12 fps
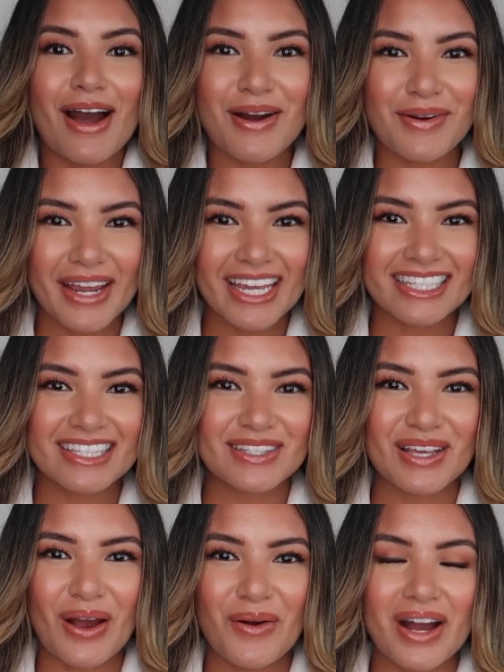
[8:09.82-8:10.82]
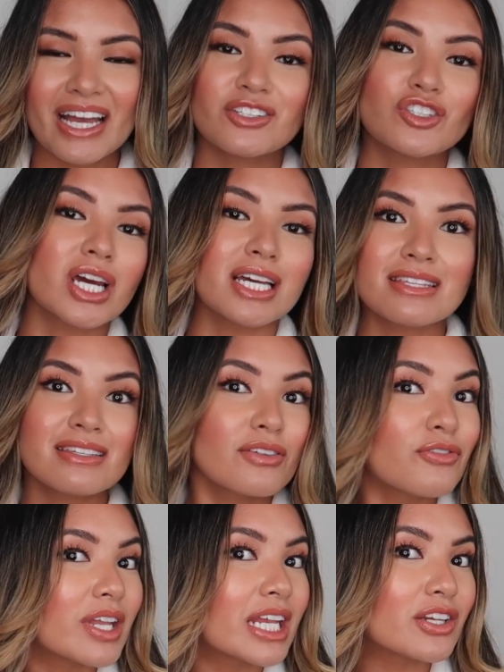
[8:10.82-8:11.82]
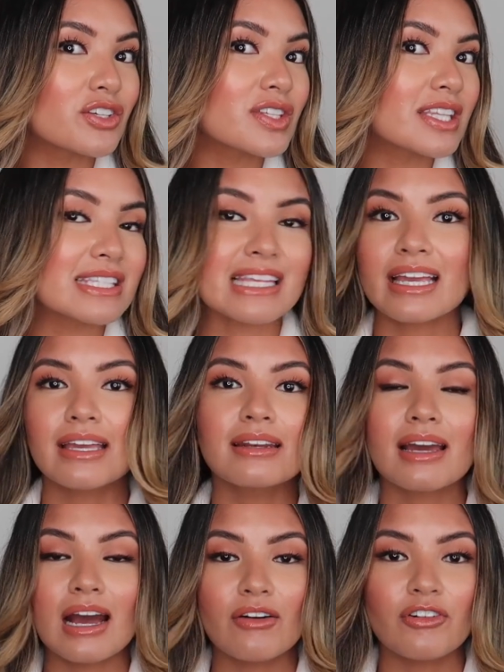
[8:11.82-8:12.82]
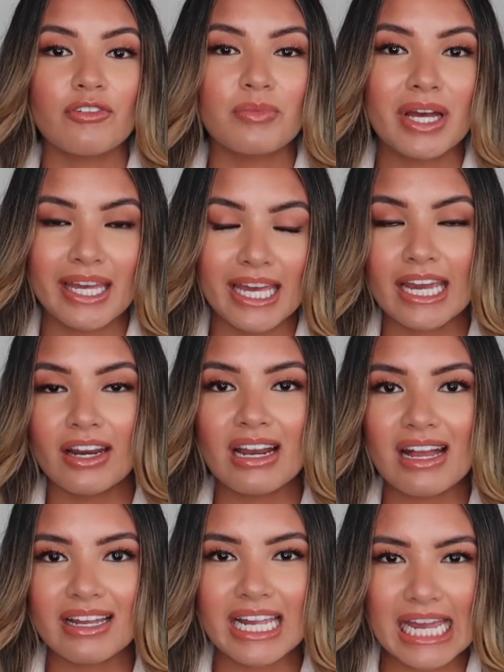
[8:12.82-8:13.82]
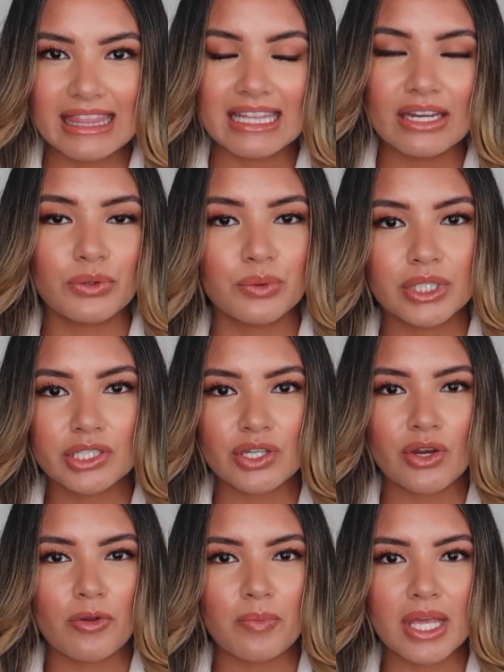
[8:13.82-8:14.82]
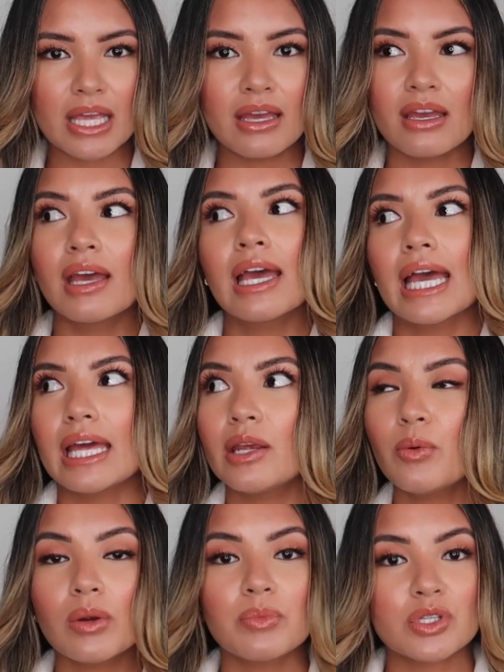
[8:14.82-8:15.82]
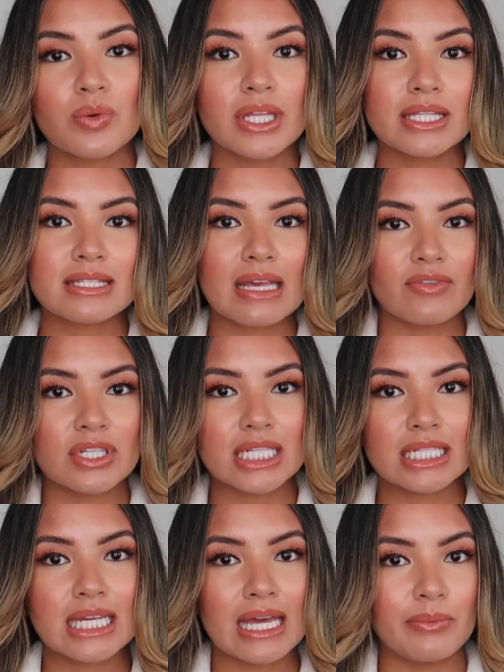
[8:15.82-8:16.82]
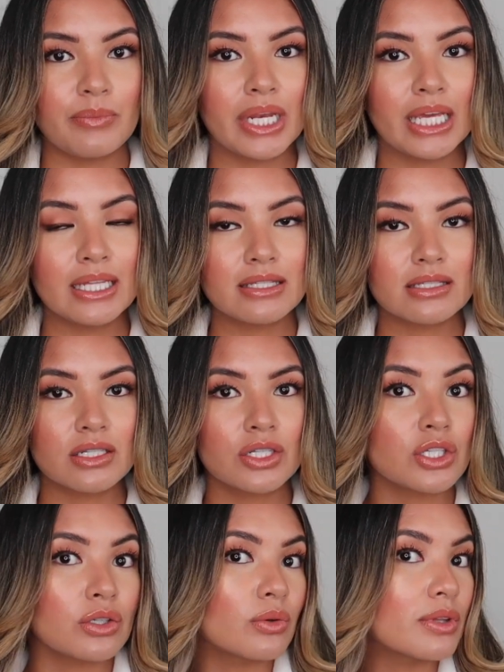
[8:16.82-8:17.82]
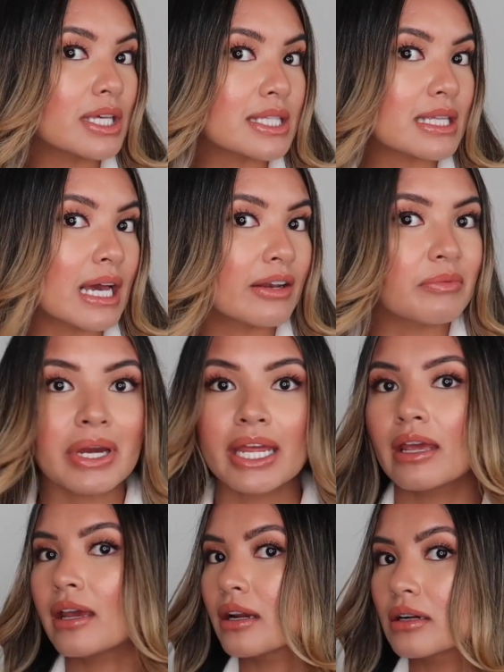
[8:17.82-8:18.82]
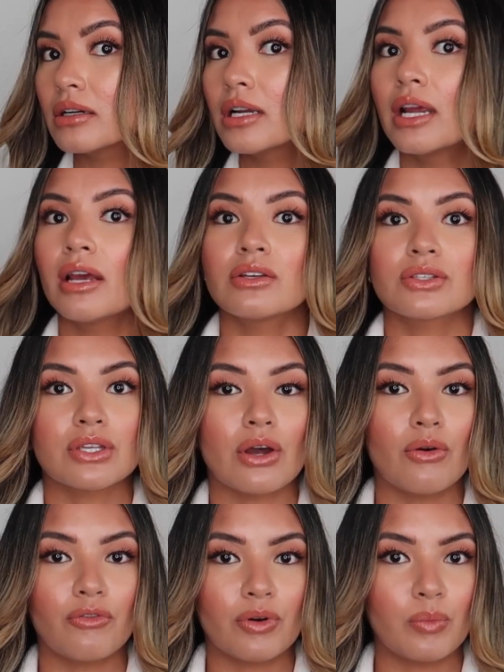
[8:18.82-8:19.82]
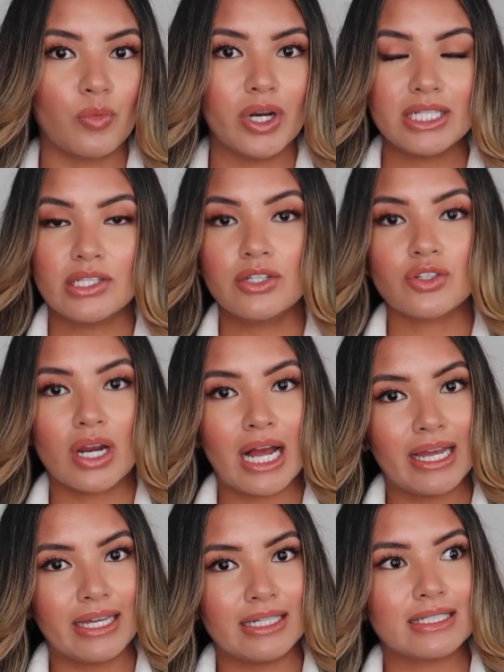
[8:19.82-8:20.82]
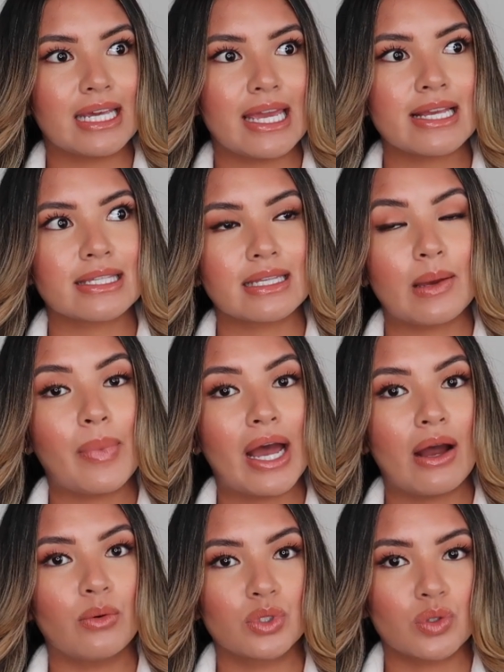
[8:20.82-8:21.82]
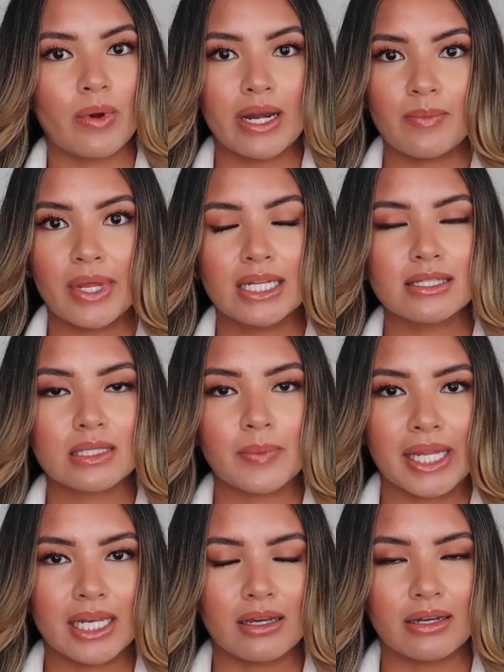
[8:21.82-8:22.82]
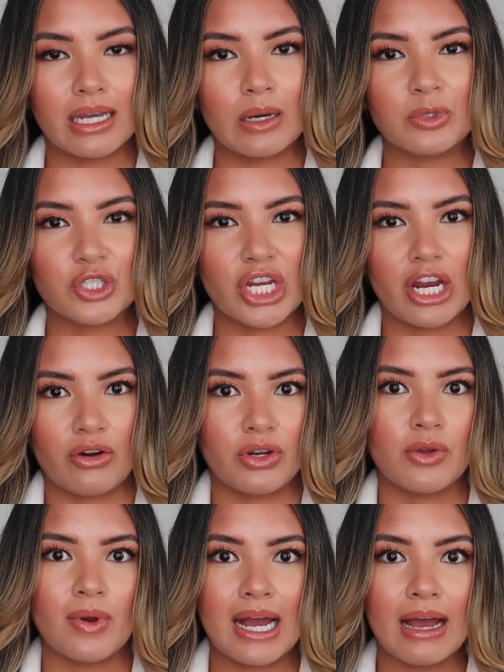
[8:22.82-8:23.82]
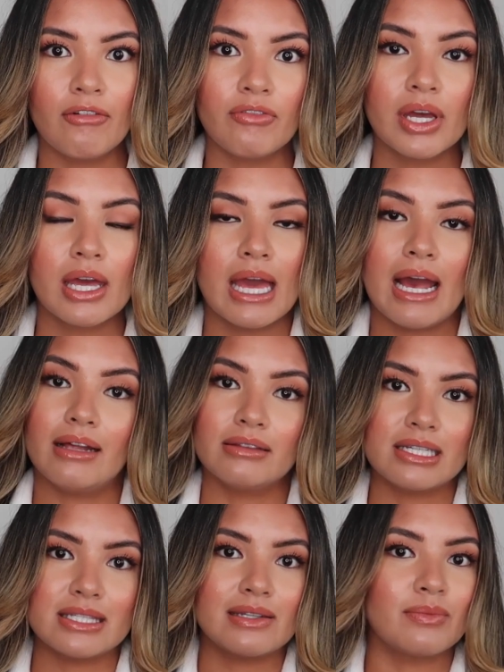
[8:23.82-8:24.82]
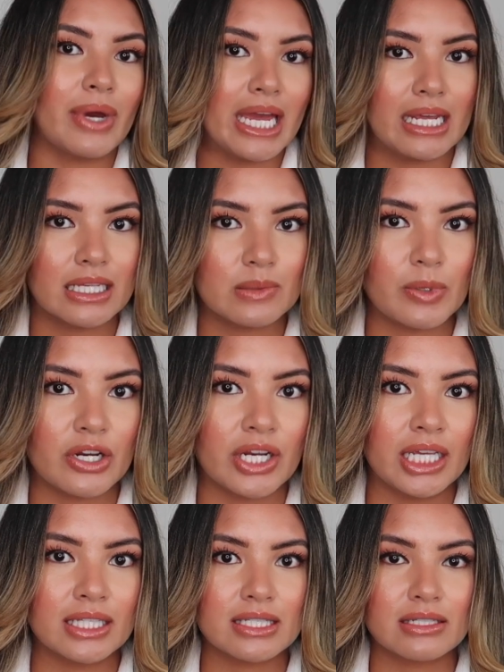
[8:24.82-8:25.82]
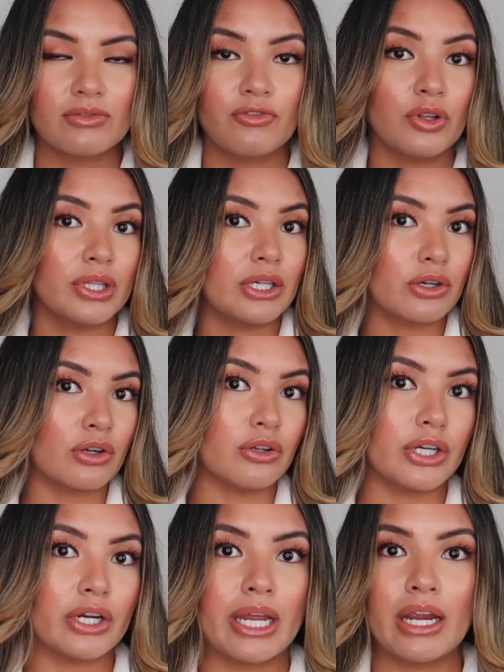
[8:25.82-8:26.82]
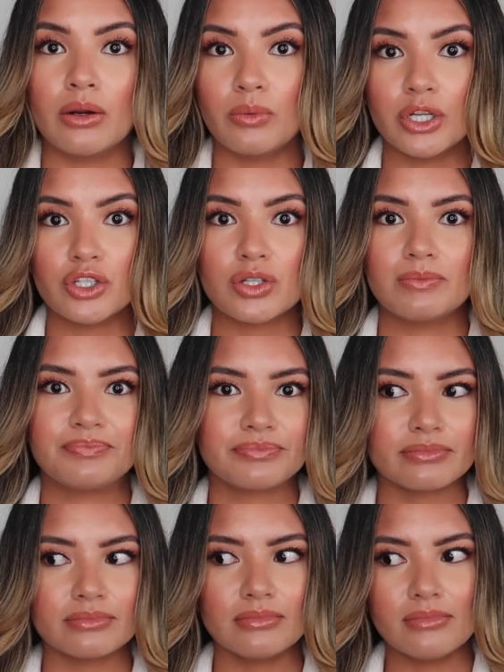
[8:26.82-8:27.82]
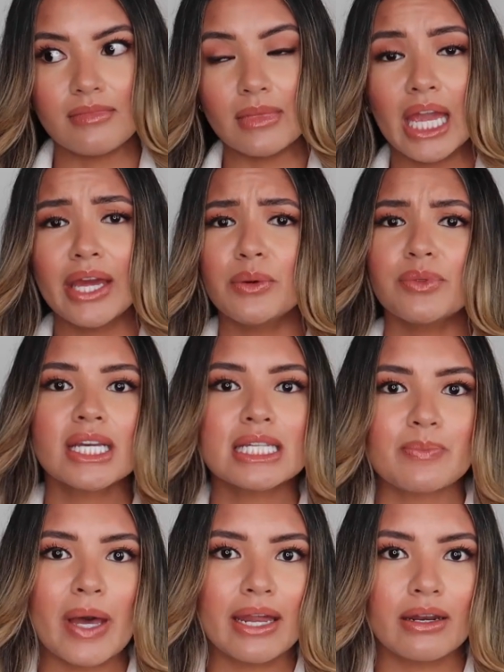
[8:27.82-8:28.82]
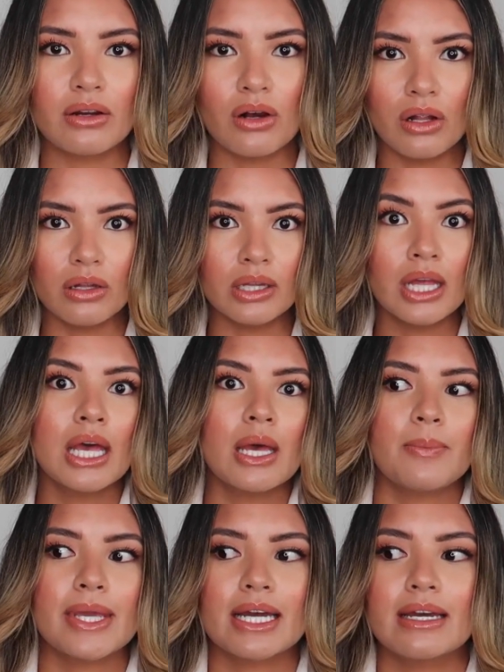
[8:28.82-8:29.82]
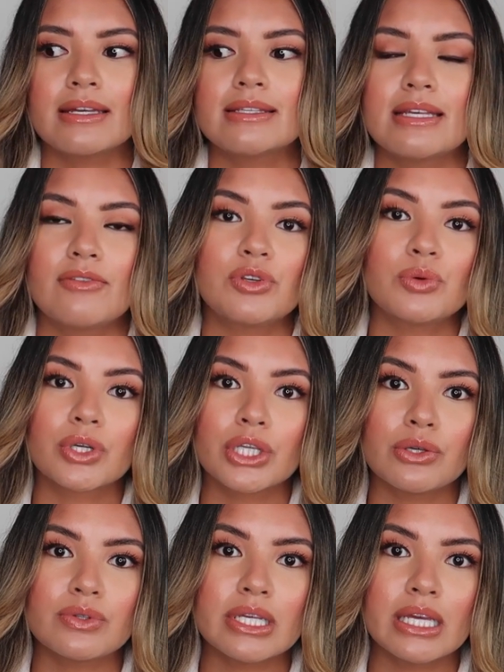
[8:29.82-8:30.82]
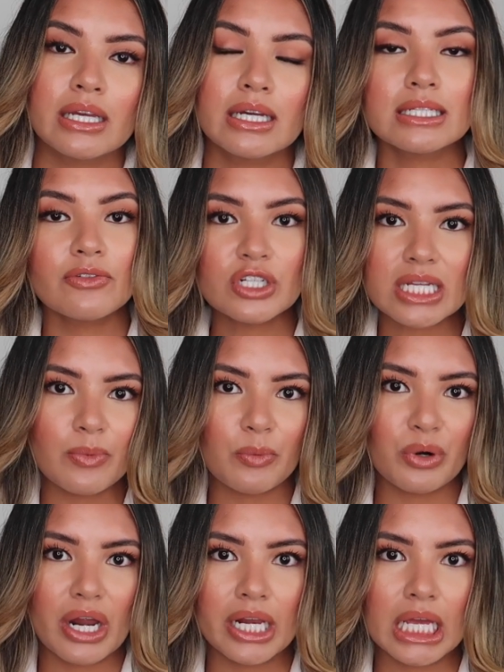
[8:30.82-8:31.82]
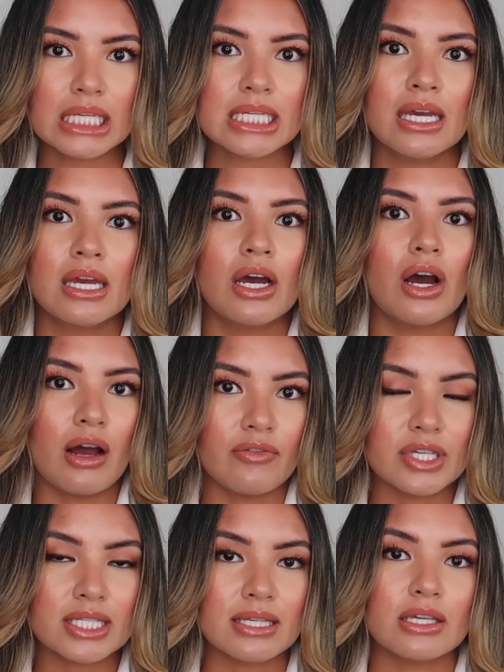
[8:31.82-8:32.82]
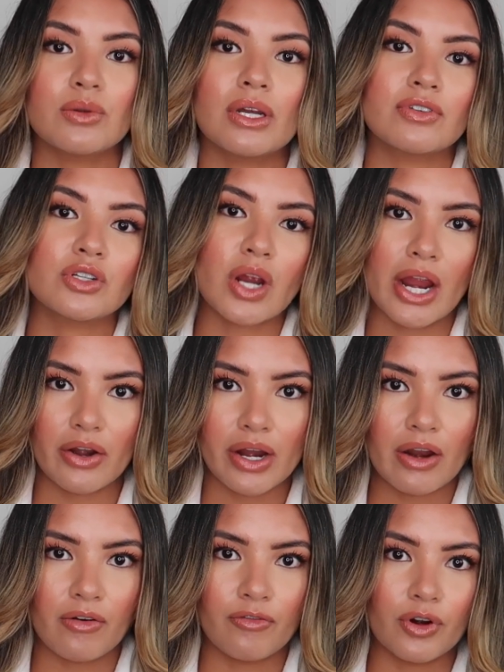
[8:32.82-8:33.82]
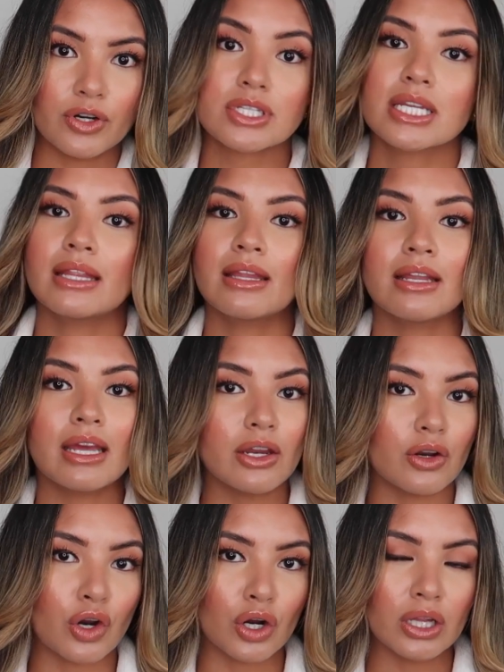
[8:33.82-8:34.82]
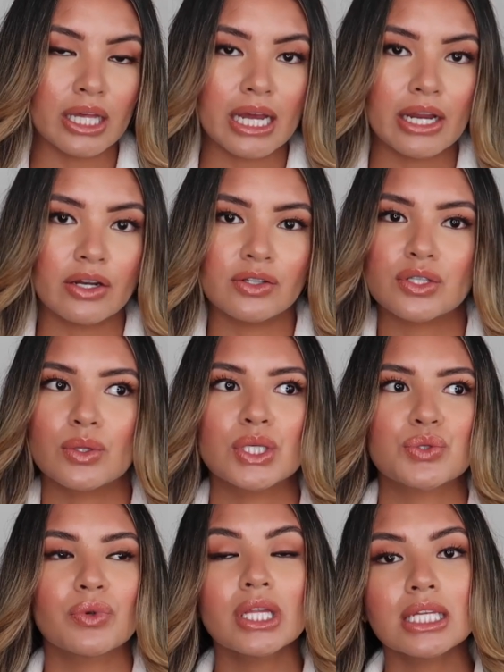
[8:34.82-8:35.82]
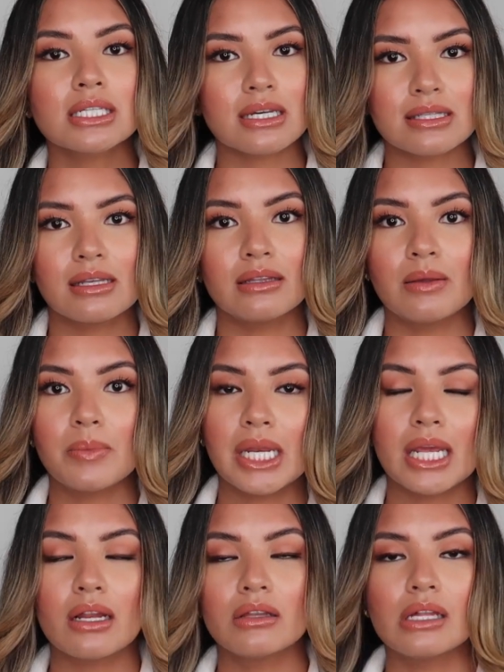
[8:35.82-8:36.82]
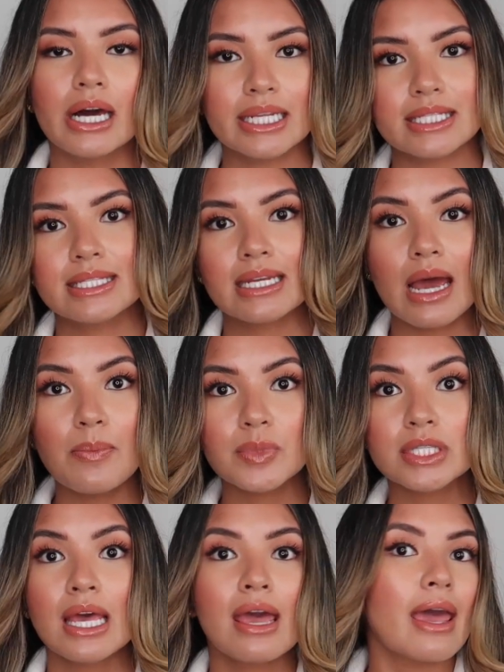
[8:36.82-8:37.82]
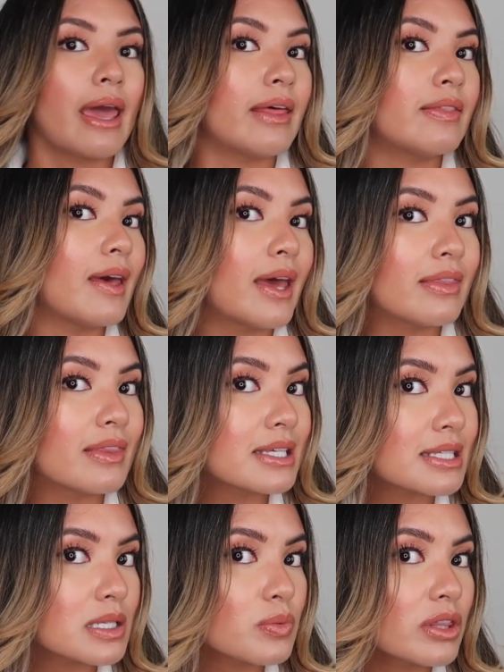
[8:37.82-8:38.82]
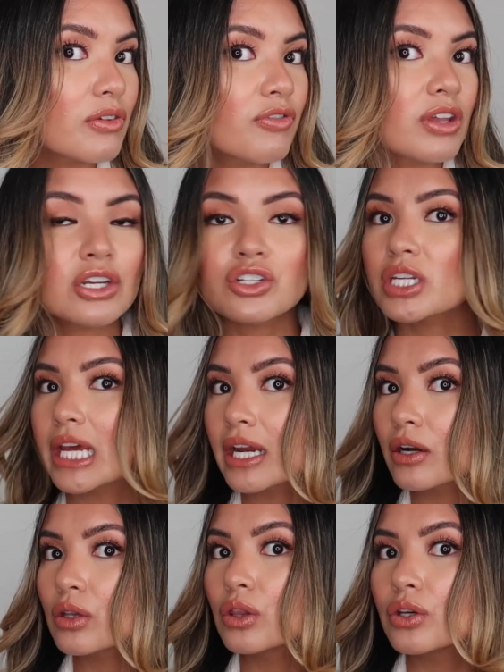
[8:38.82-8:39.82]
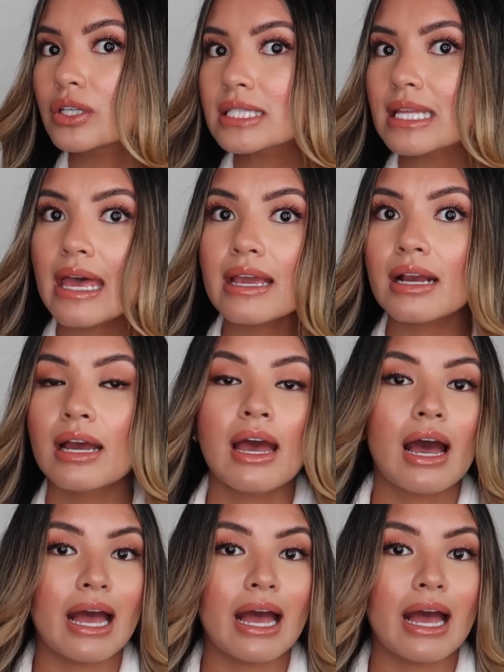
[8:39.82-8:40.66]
Okay, so I just finished the second half of my hair. Again, that only took me anywhere between 7 to 10 minutes to do this side of my hair. So from wet to dry, it takes about 20 minutes depending on how much hair you have, at least in my experience, to fully curl your hair, which I don't think is bad at all, because if you were using a different type of product, obviously you'd have to dry your hair first and then get your curling iron. So this really does eliminate a lot of steps. And then this is what the finished hair looks like.